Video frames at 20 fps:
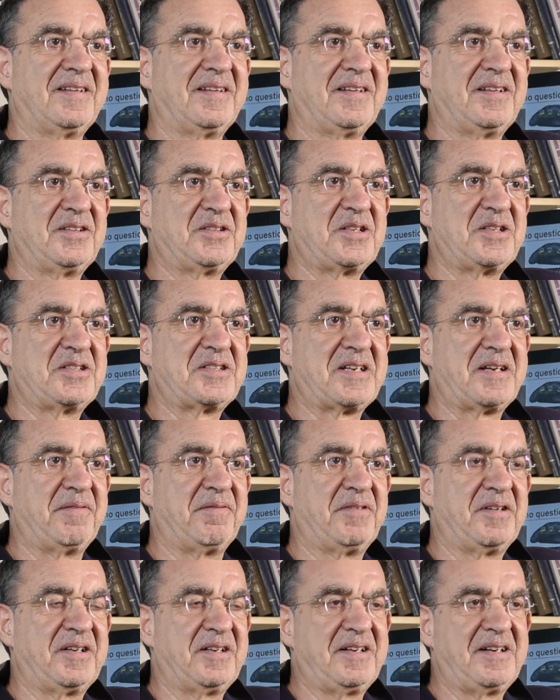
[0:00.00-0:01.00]
This is a
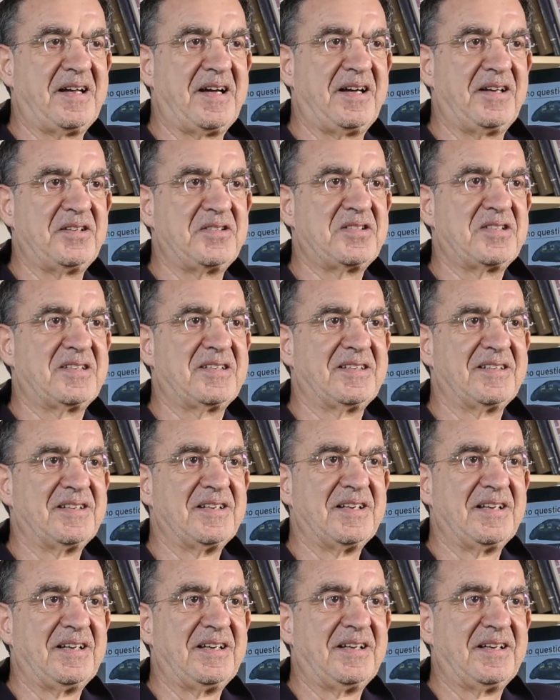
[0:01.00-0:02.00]
very nice
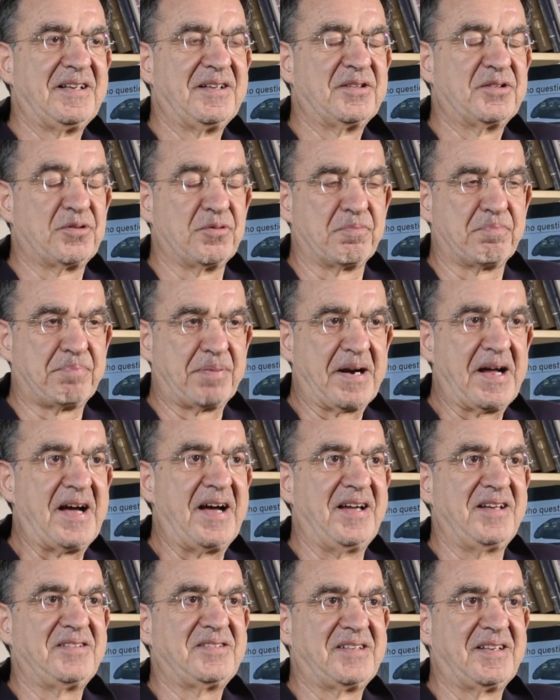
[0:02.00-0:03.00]

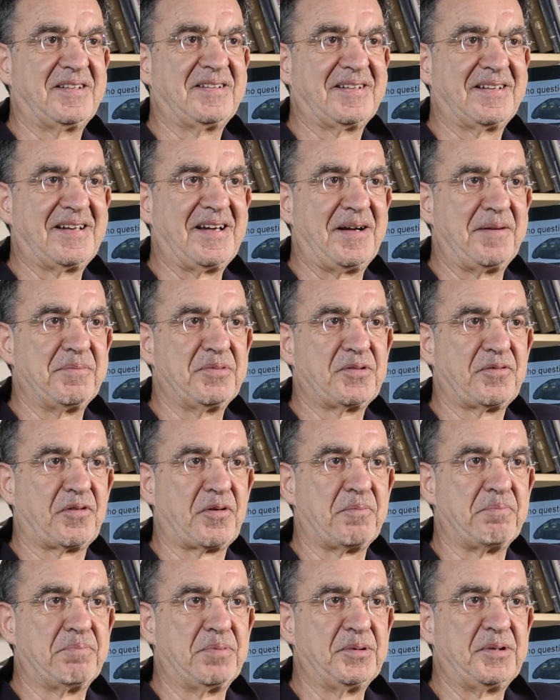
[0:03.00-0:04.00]
surprise that comes
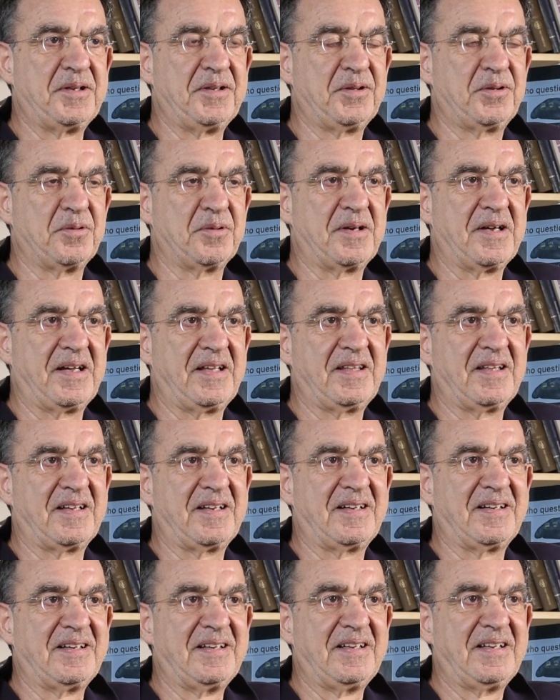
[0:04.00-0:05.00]
from putting
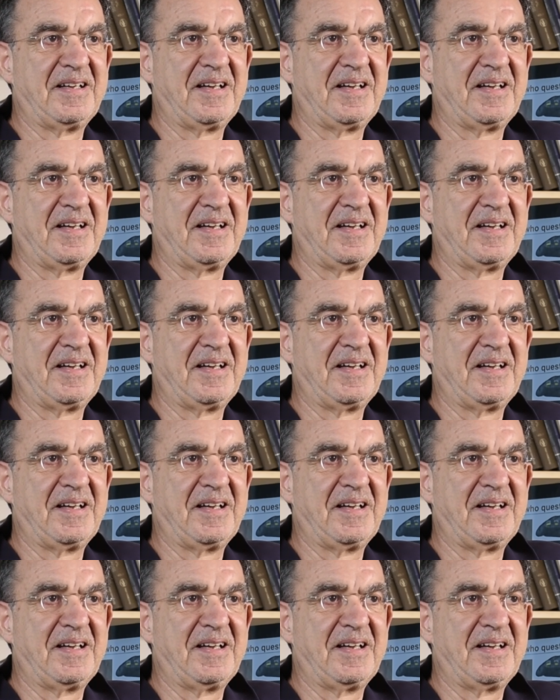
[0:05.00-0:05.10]
together